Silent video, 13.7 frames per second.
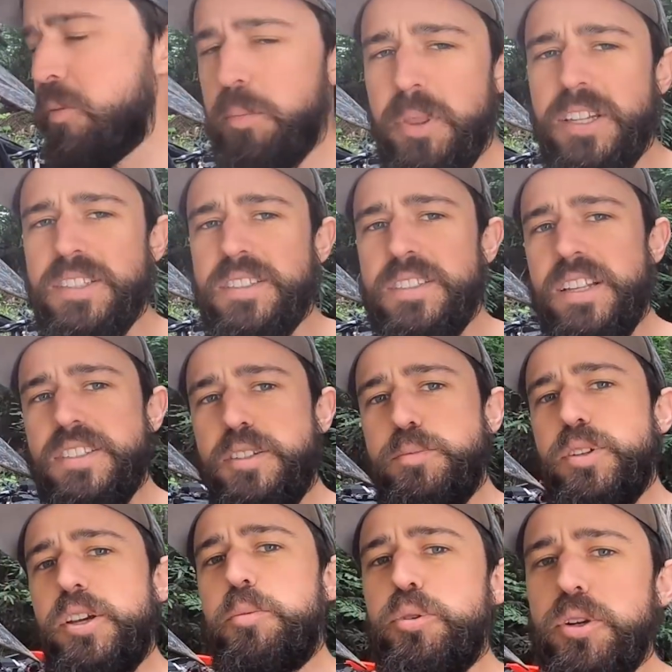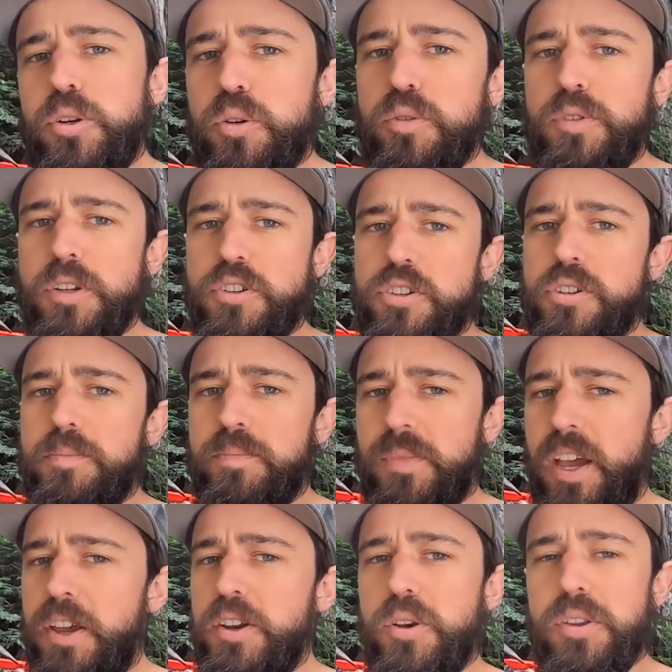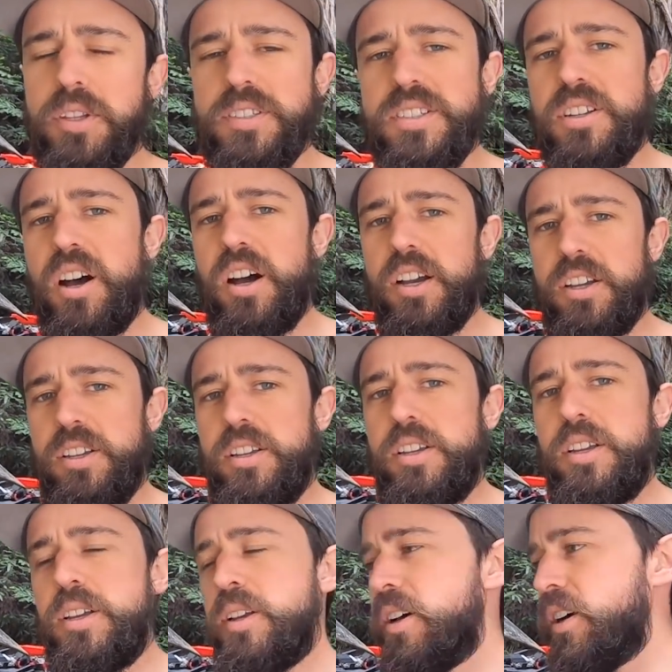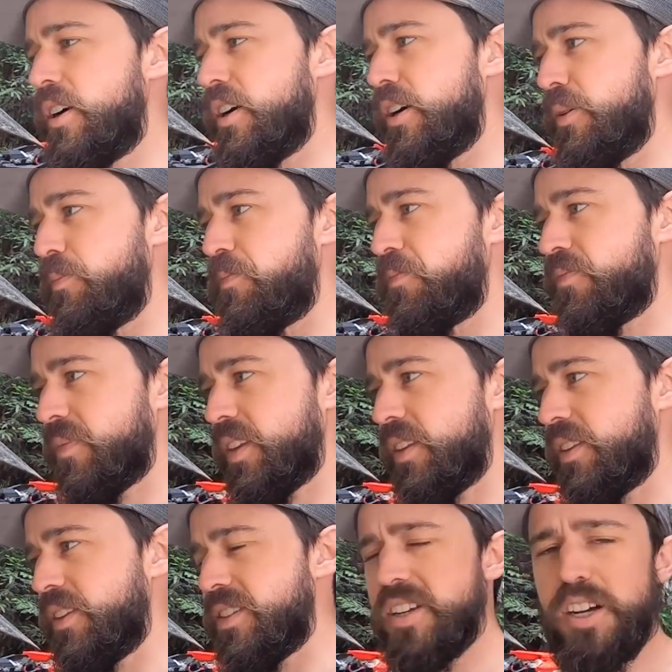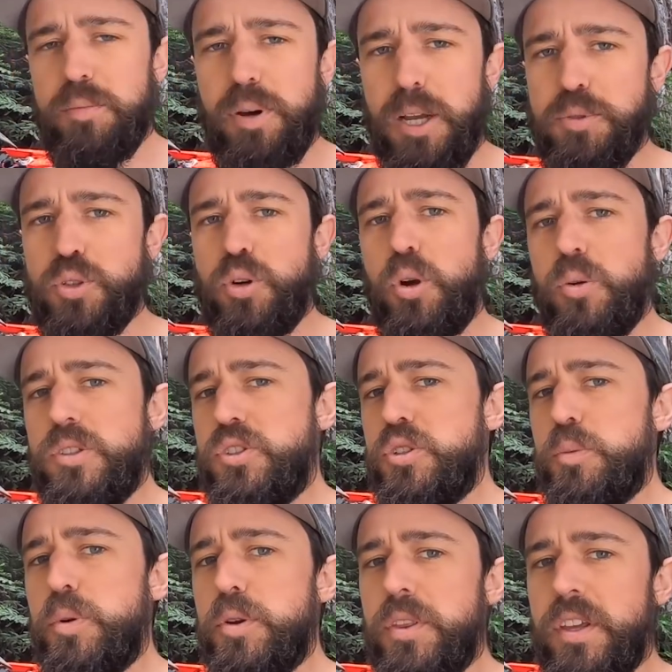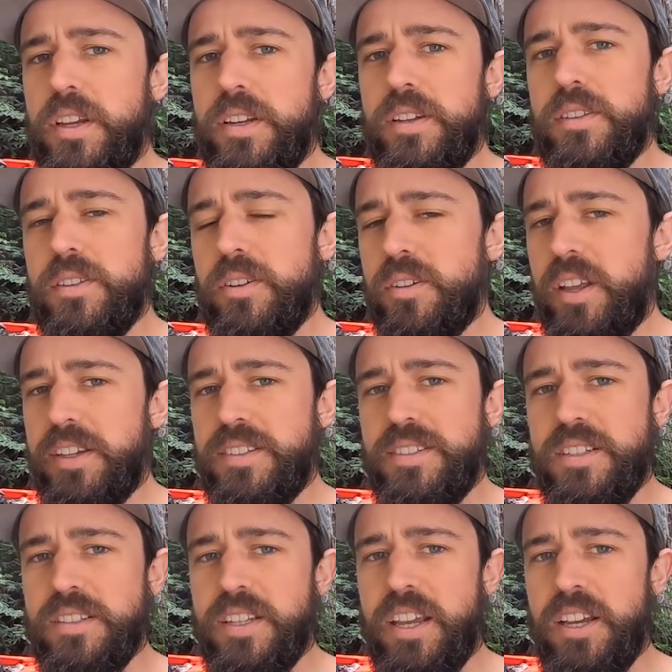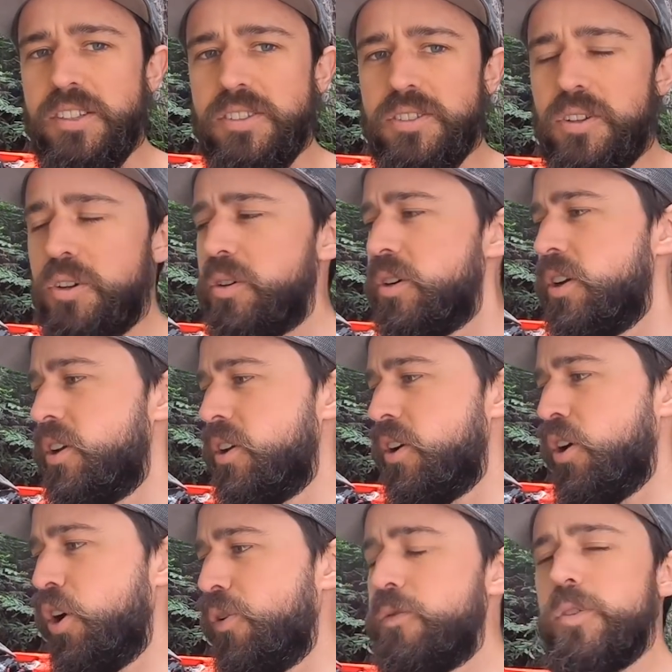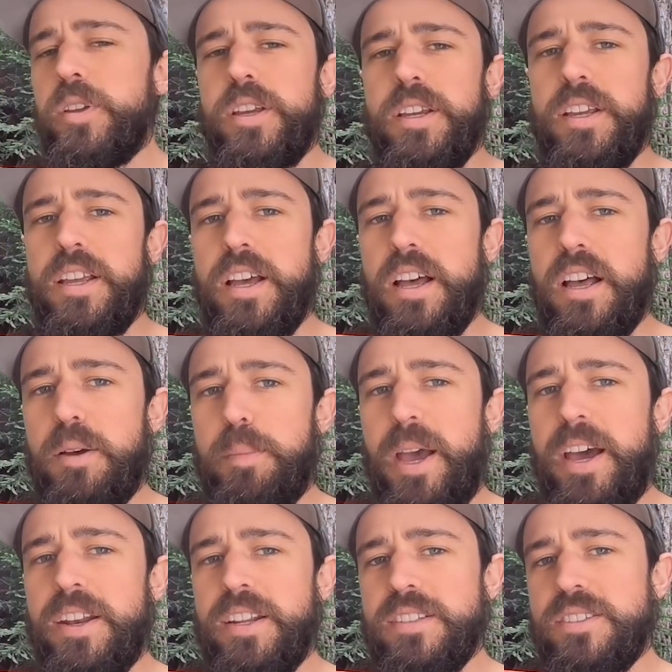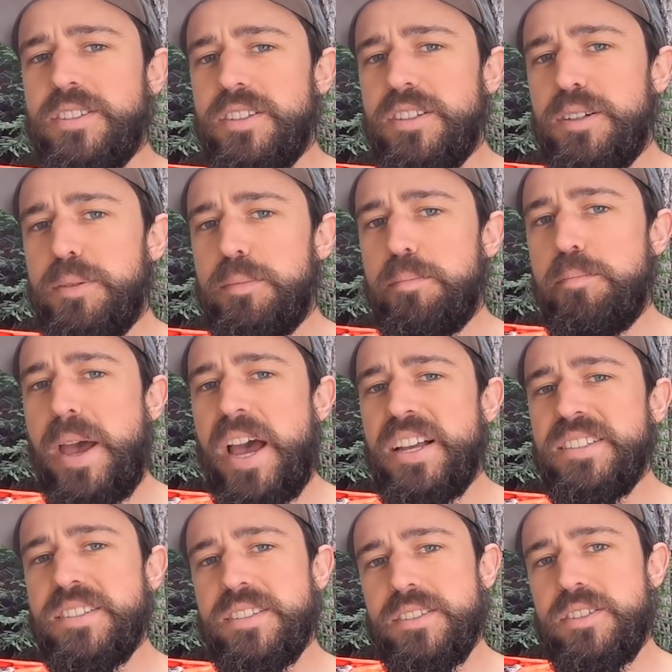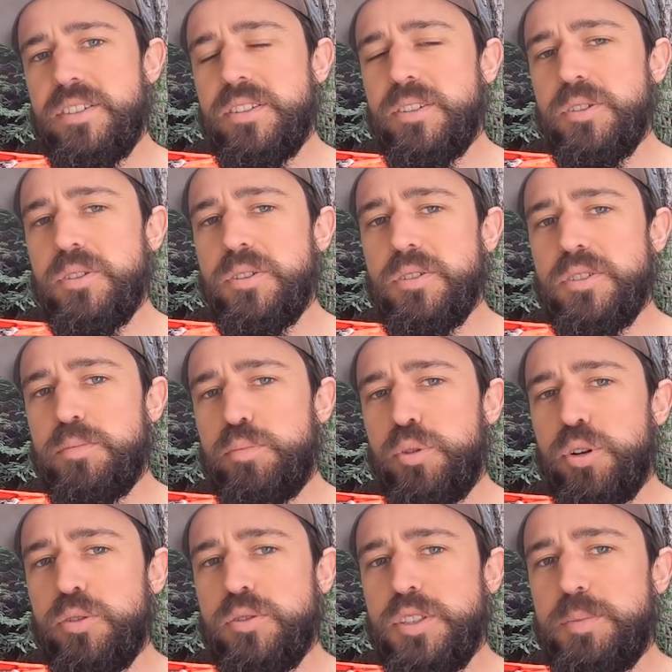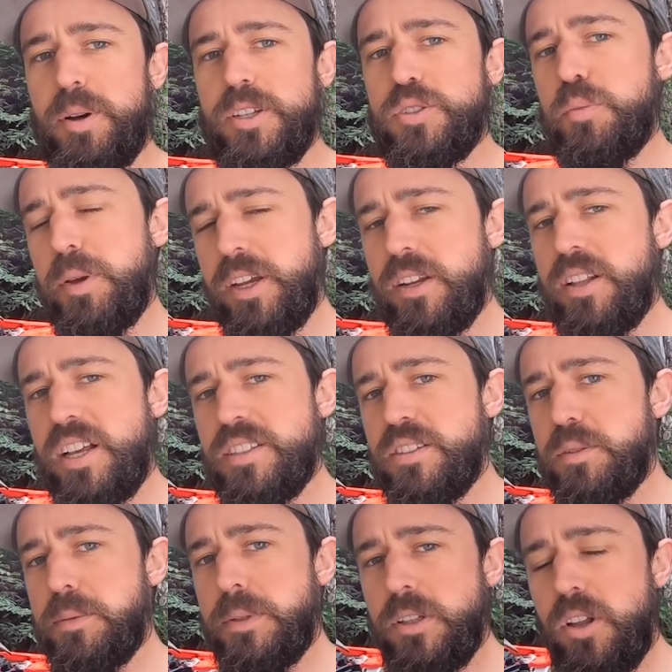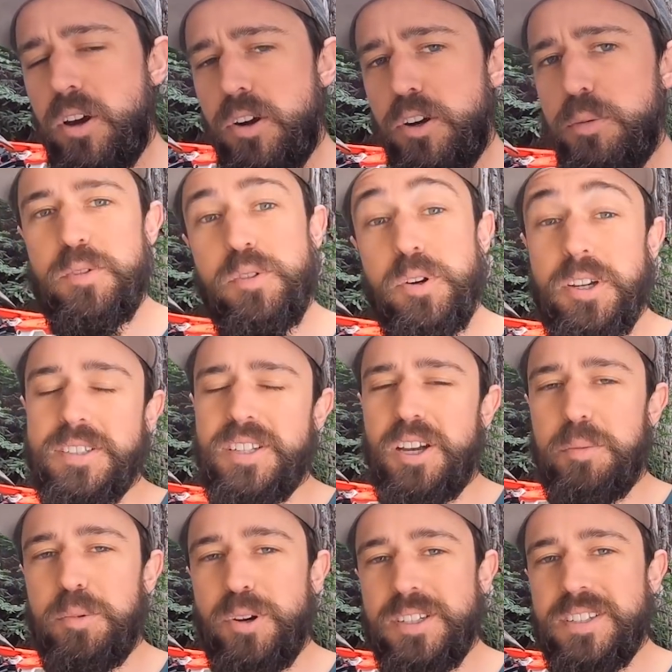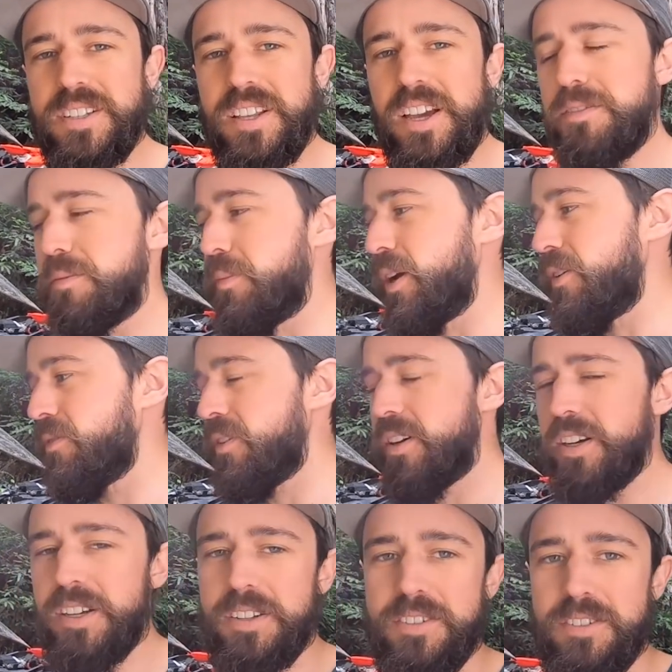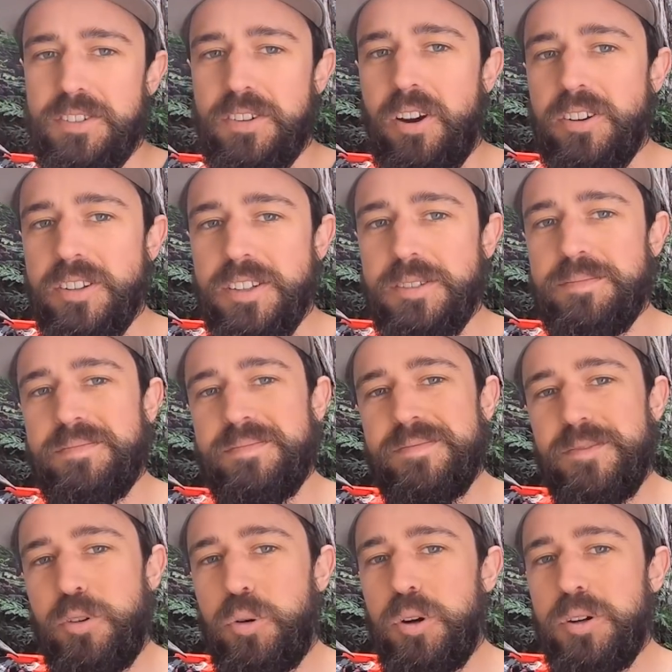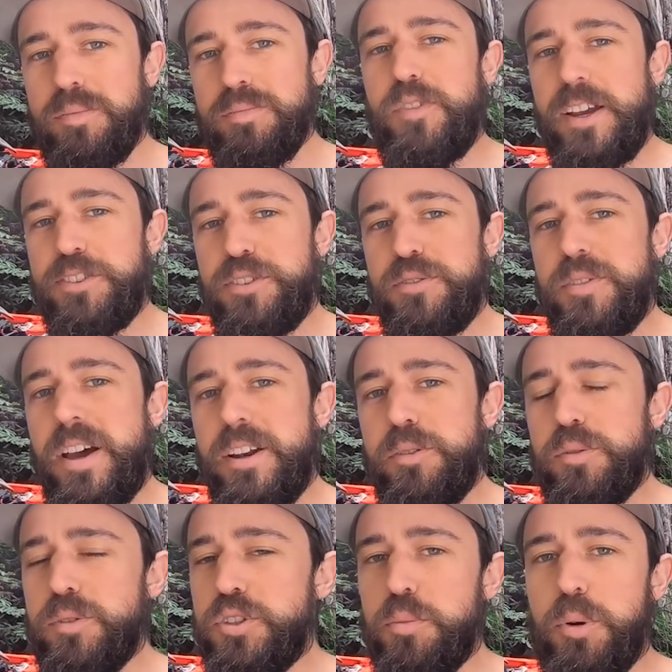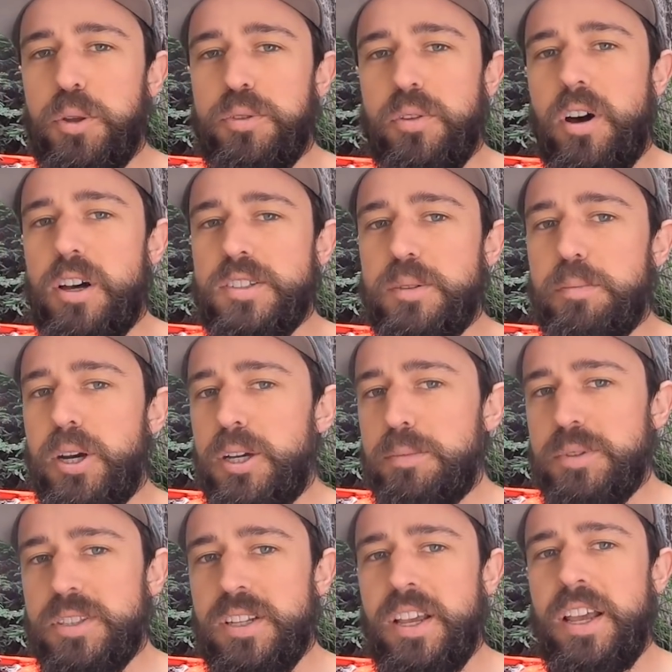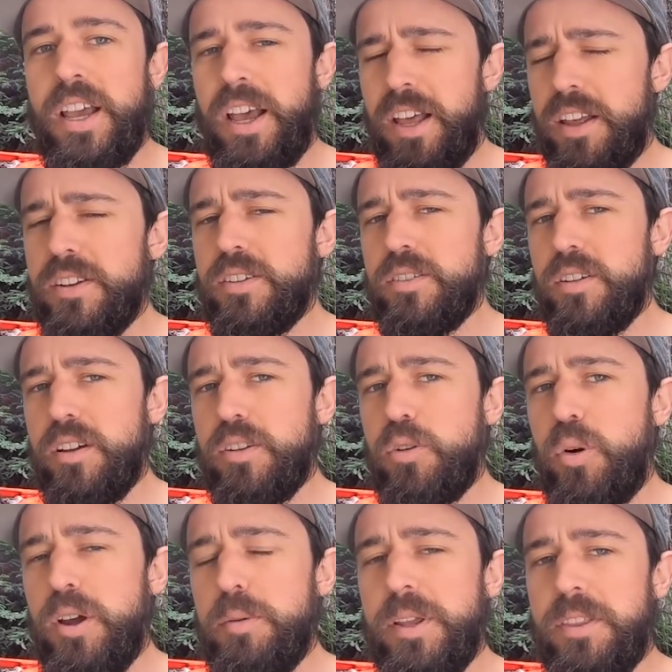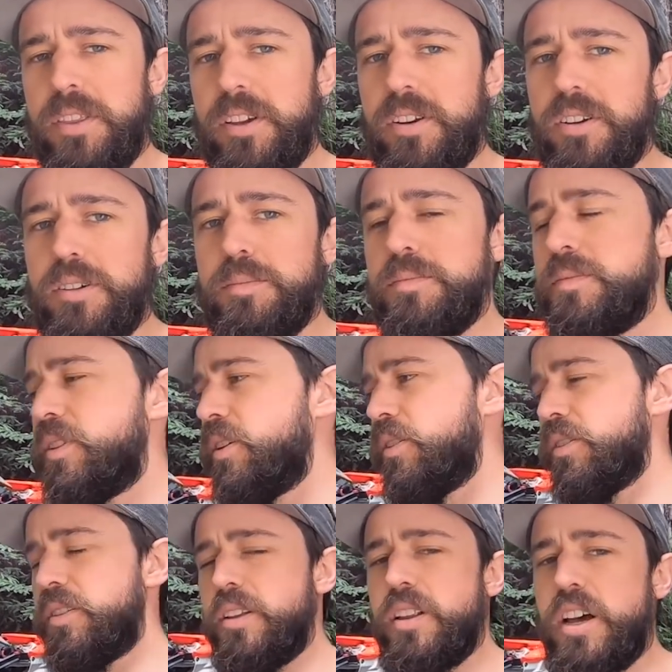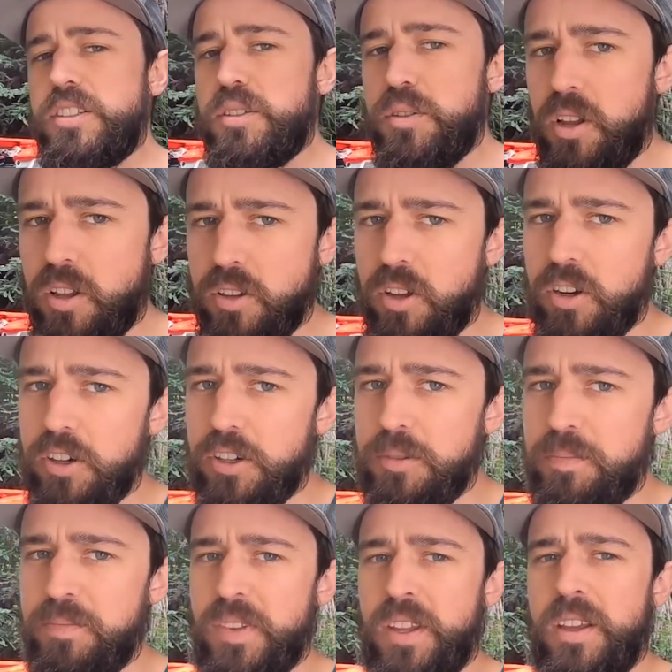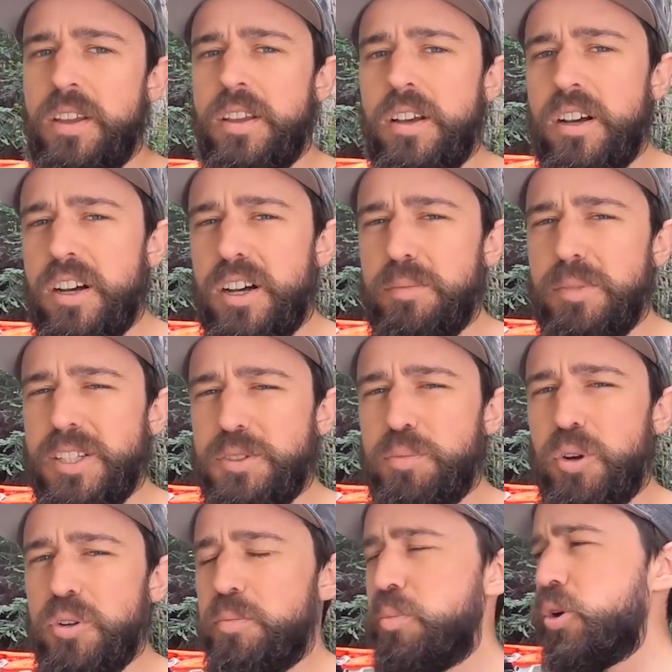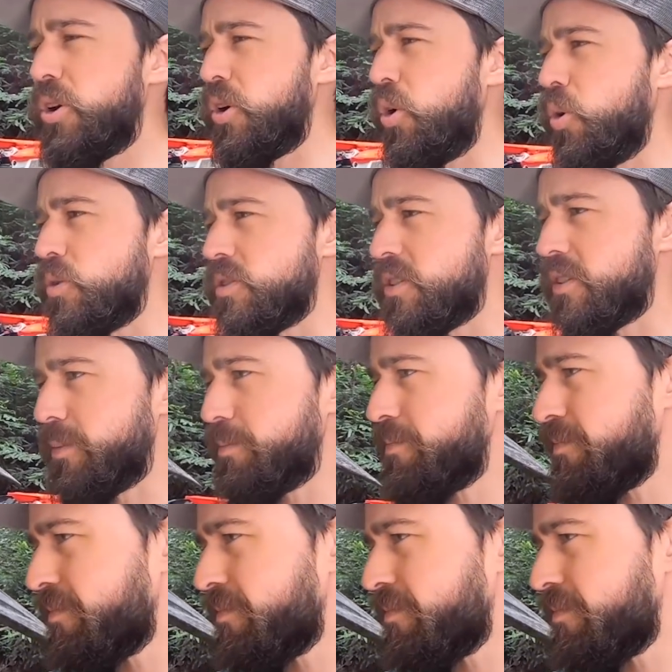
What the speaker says: But that seems like a pretty cool feature. I know the stock pipes are always super thin. They're like tin cans, so hopefully adding some mass to those prone spots will make it last a little bit longer before you get to upgrade to the FMF gnarly or factory fatty, which are both awesome pipes and quite a bit thicker. They'll last a lot longer, less prone to putting holes in them.